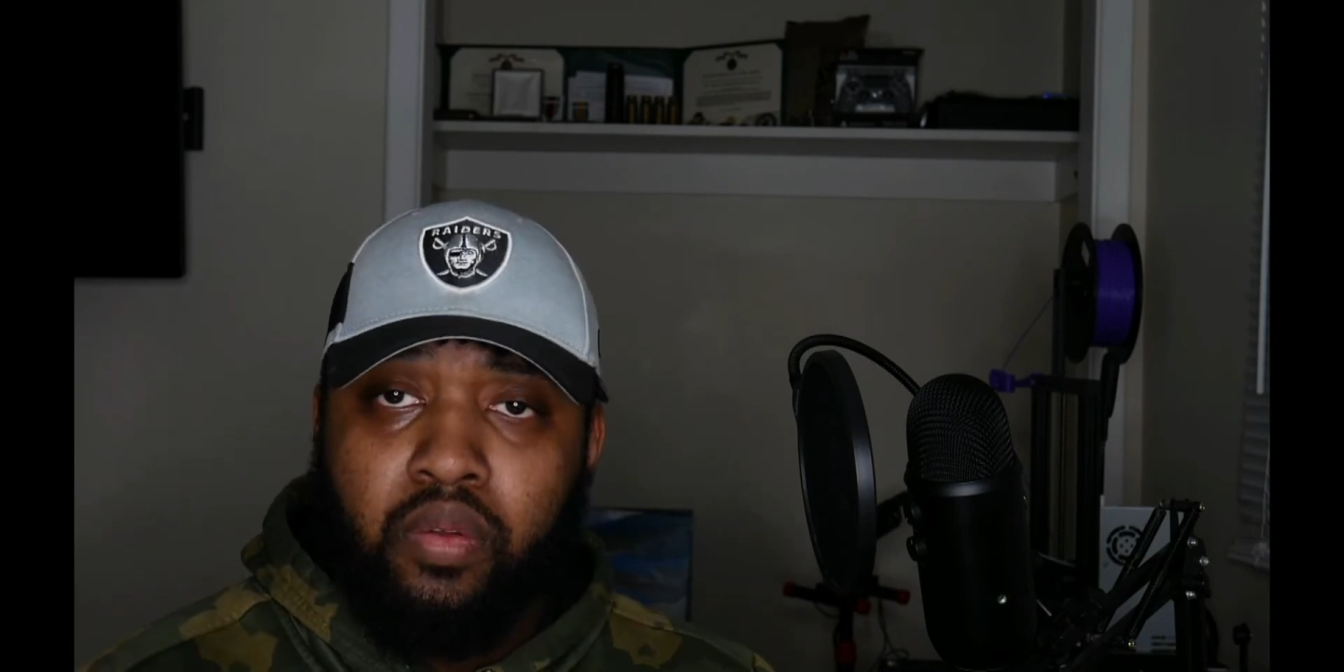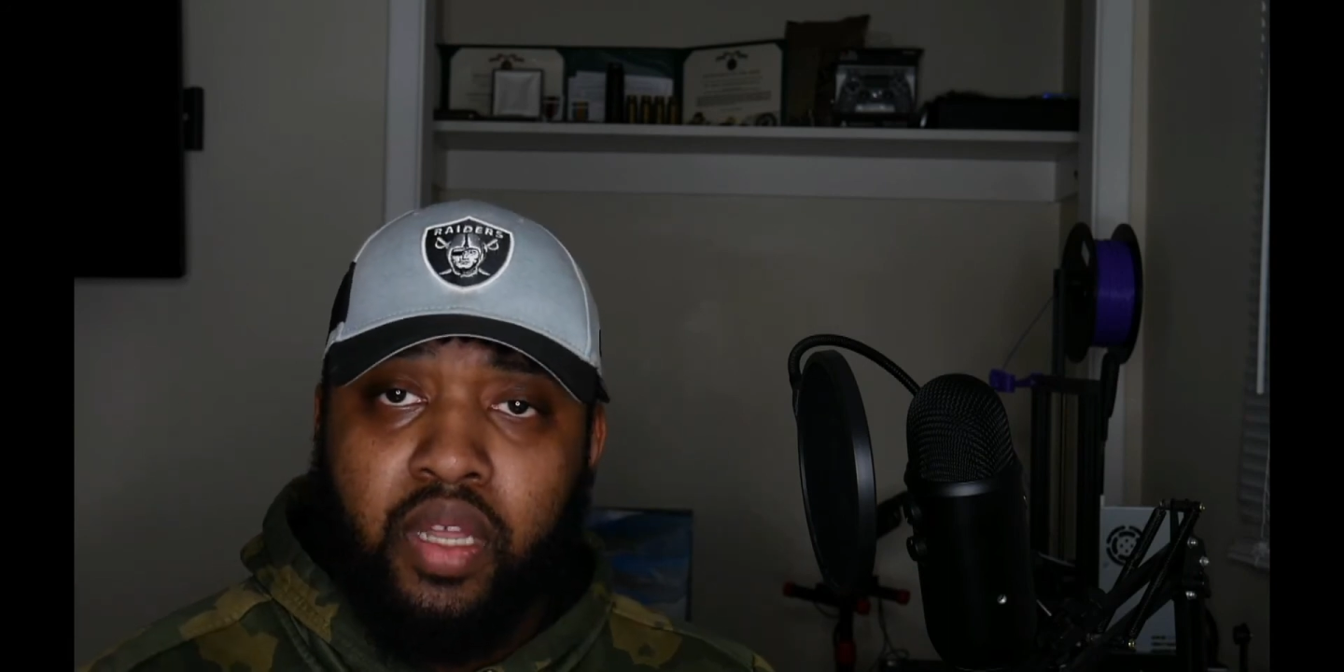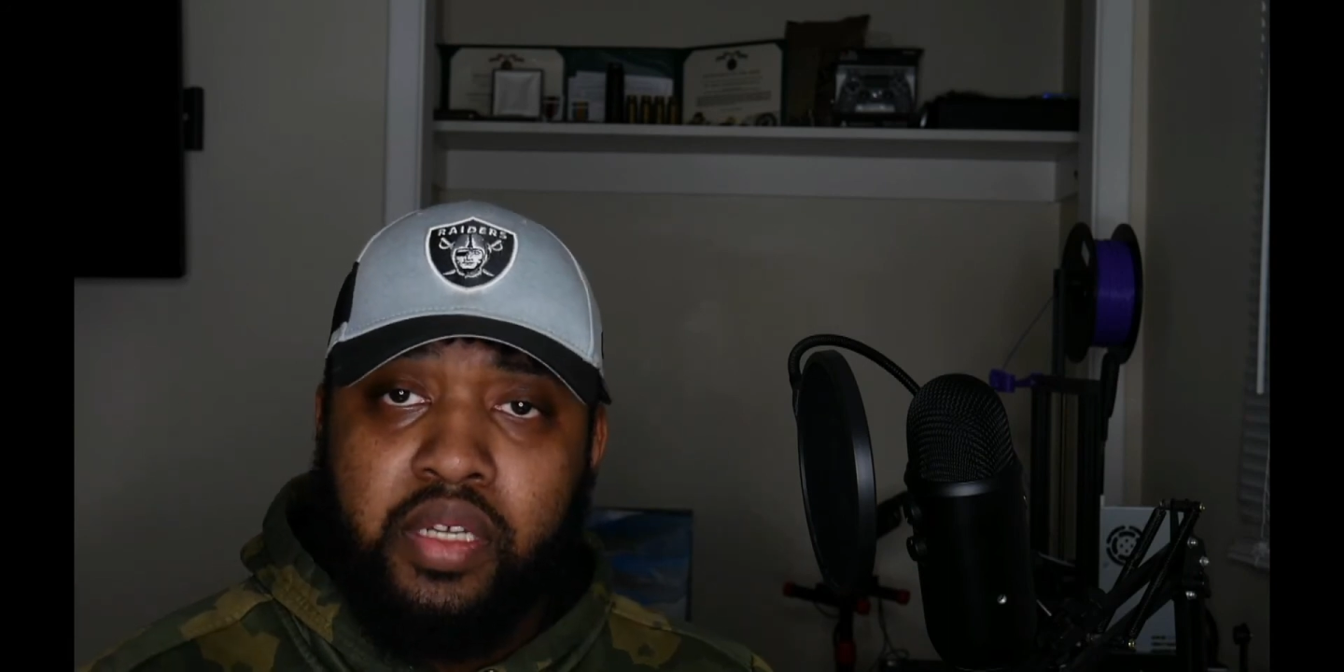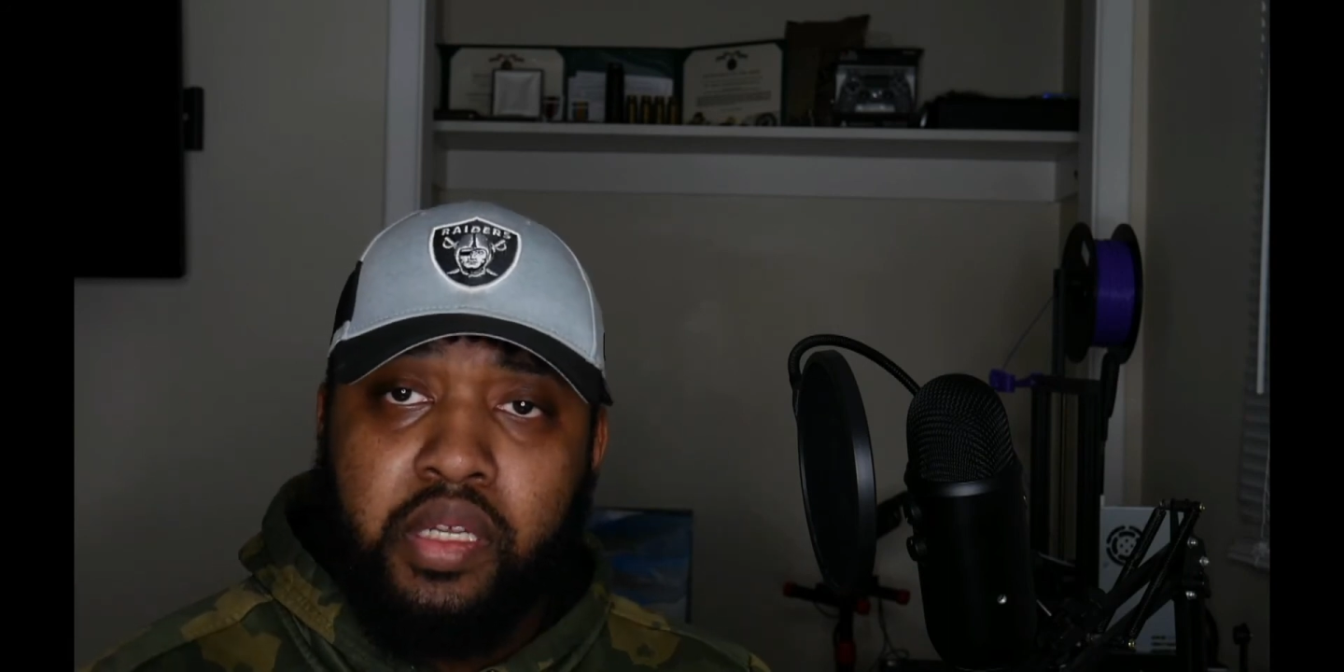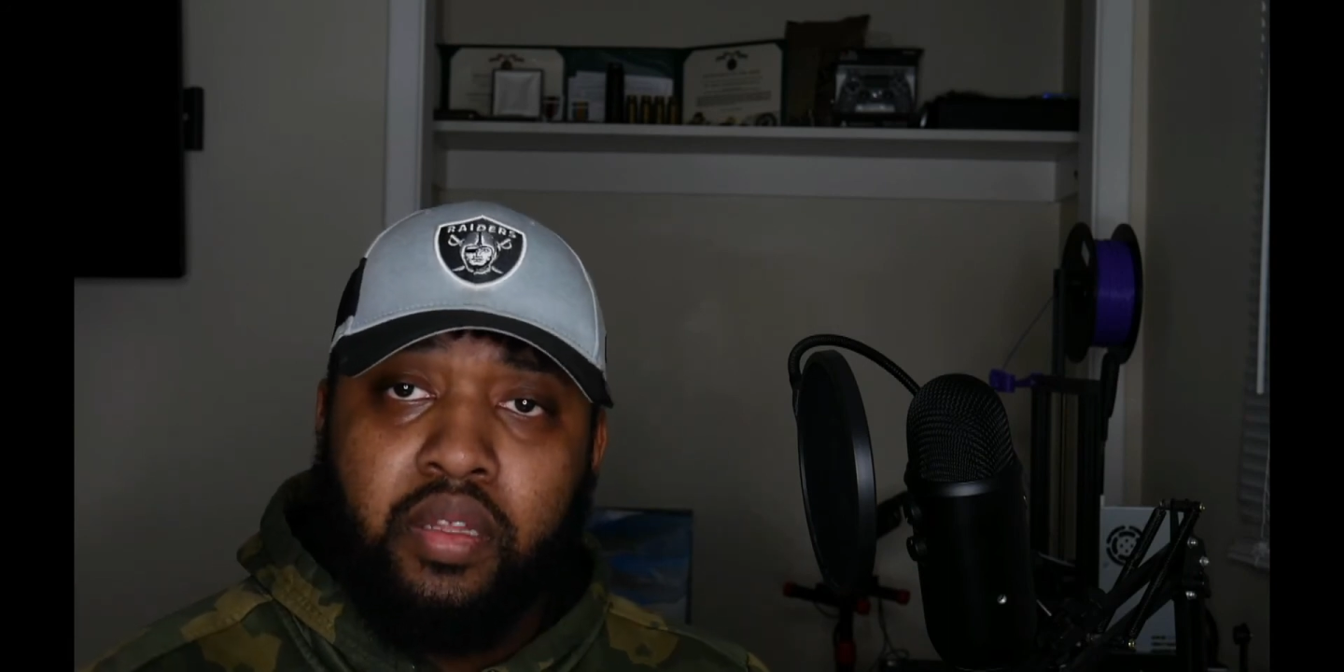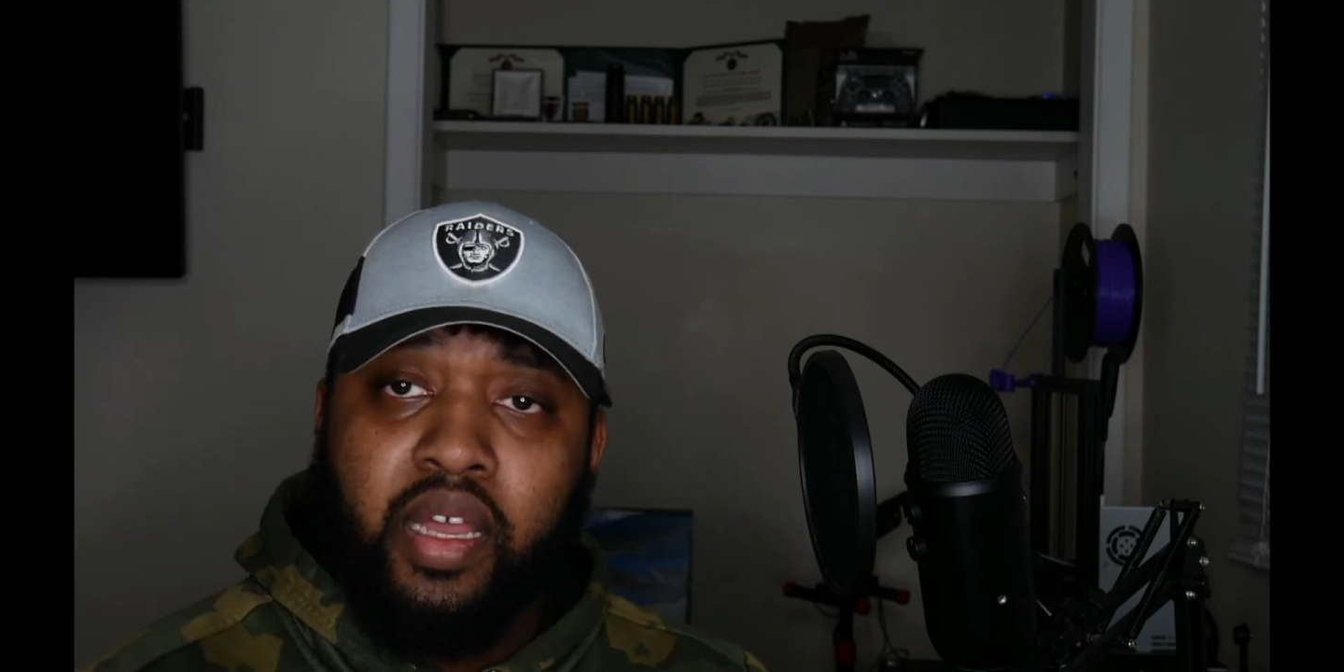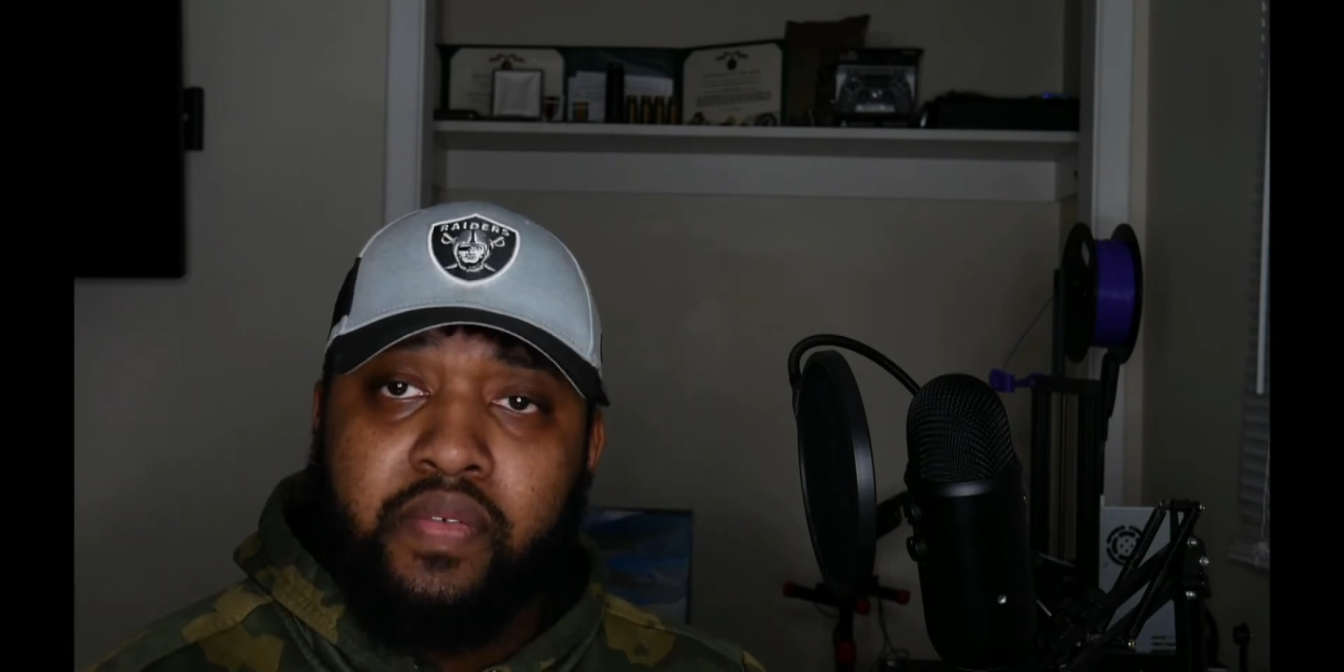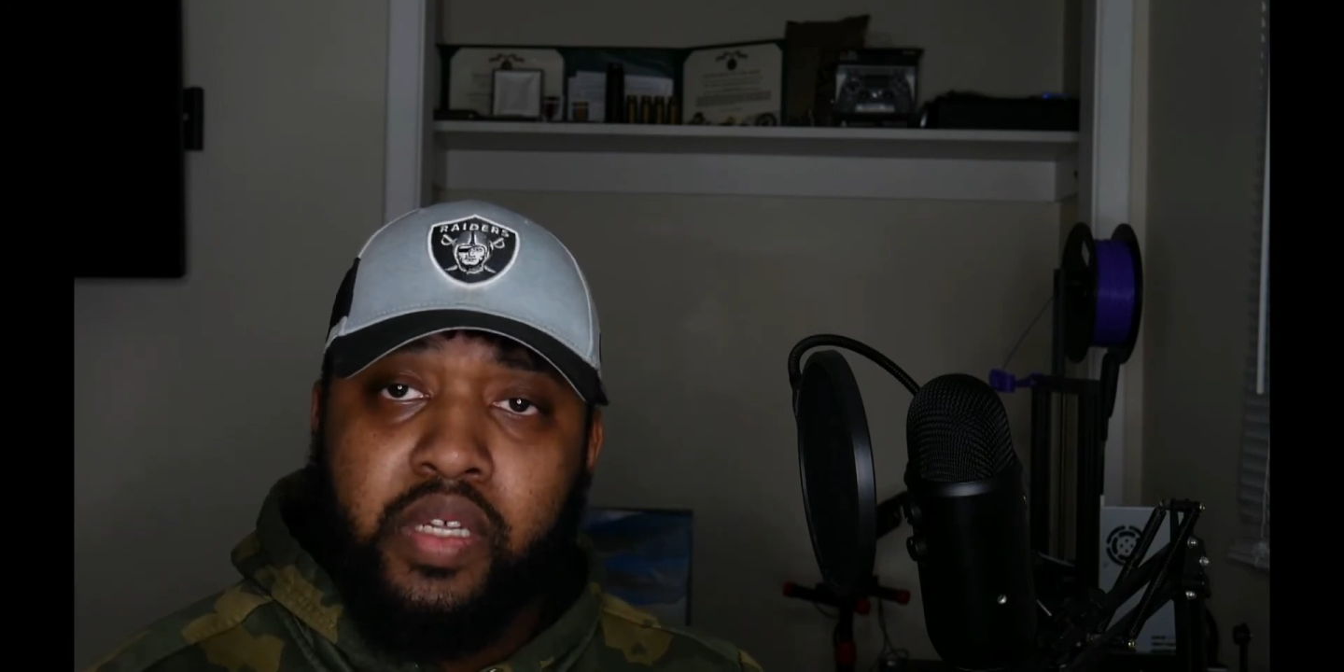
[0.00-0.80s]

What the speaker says: lost their lives